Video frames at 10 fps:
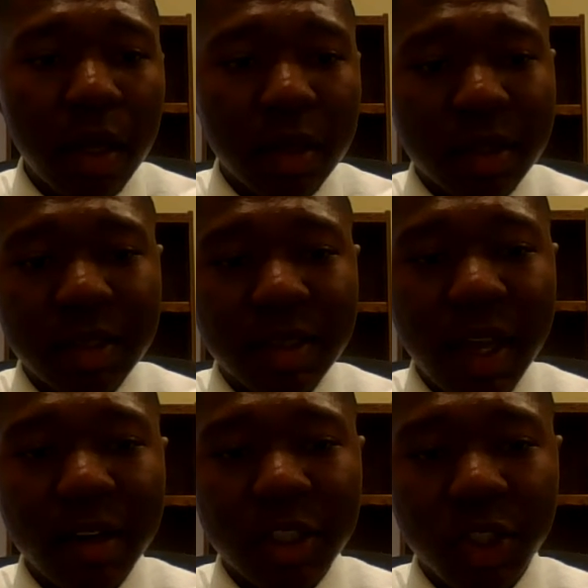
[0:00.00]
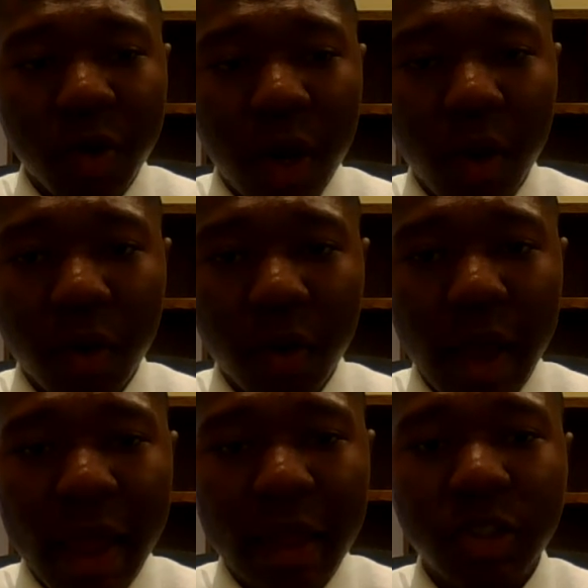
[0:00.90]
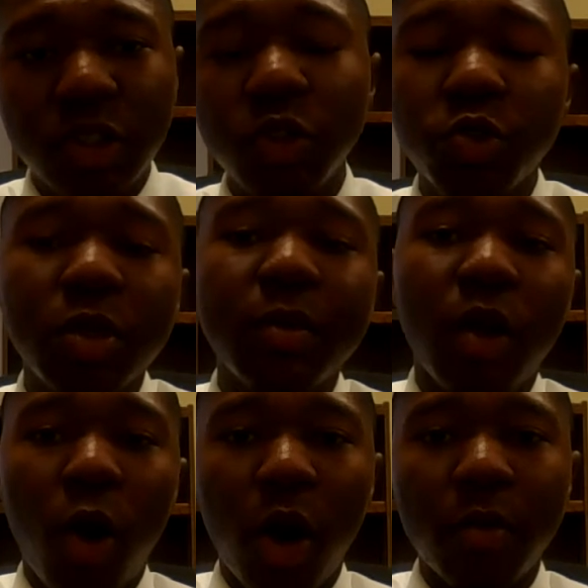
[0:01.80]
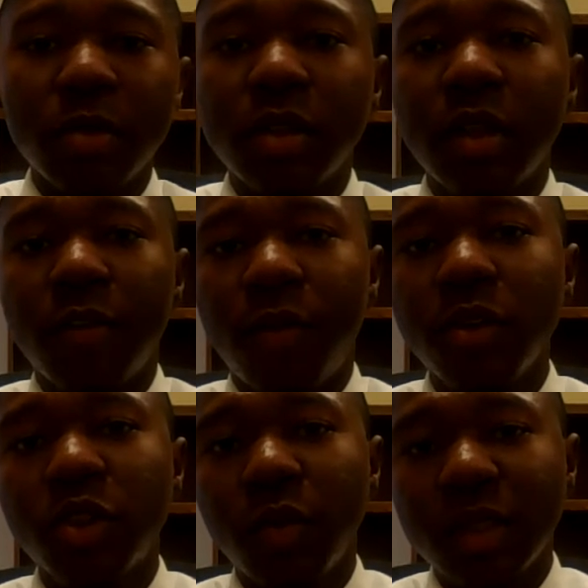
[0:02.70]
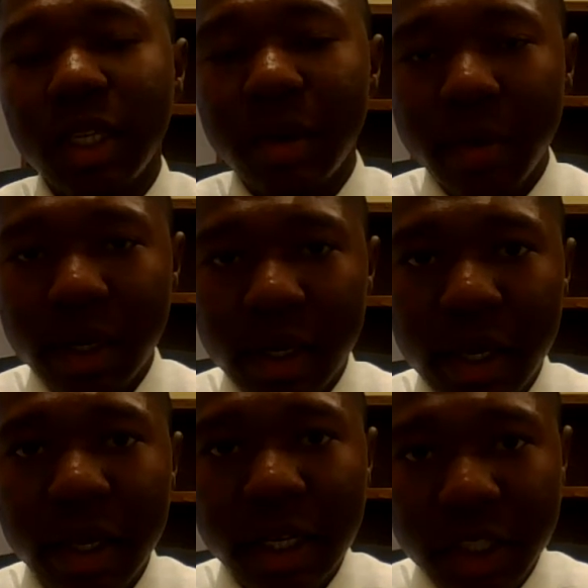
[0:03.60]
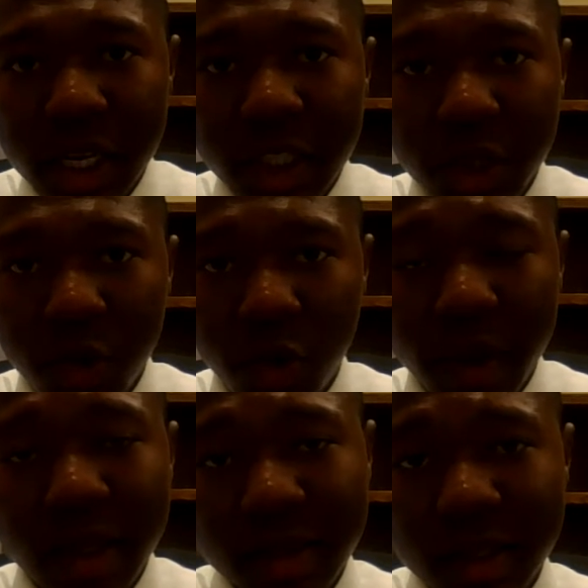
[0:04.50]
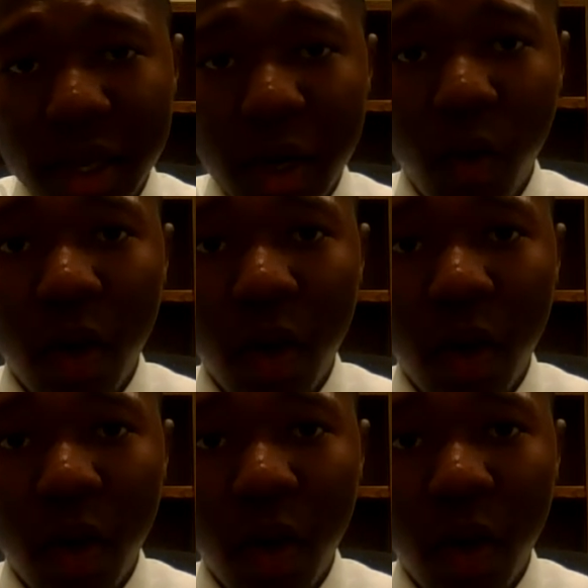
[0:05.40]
The design of this trial had two treatment arms. The first was the immediate initiation group, and the second